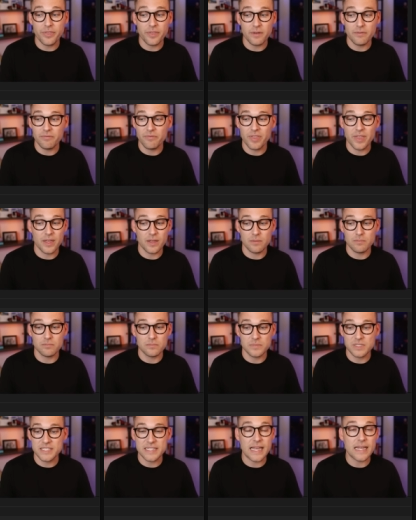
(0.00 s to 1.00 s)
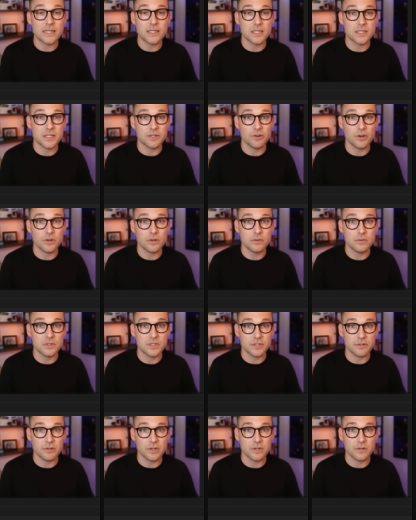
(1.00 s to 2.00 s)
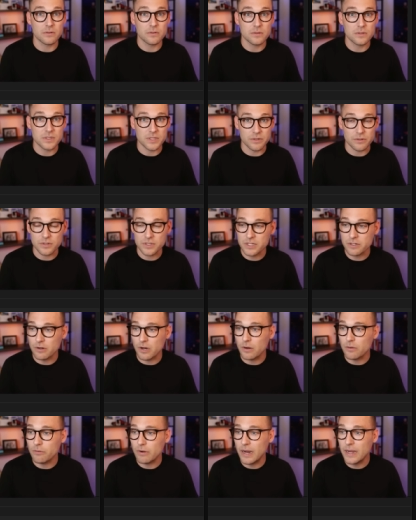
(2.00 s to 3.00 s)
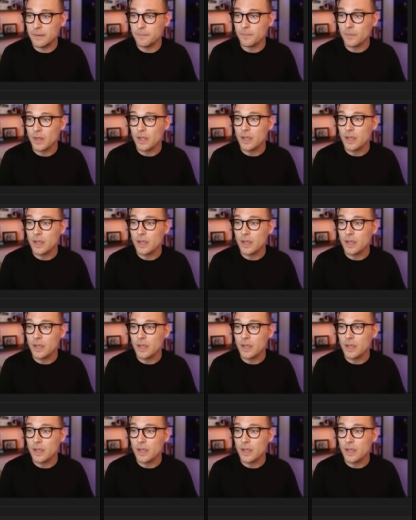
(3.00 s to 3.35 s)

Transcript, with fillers: of them set to 0, 0, 0, 0, right?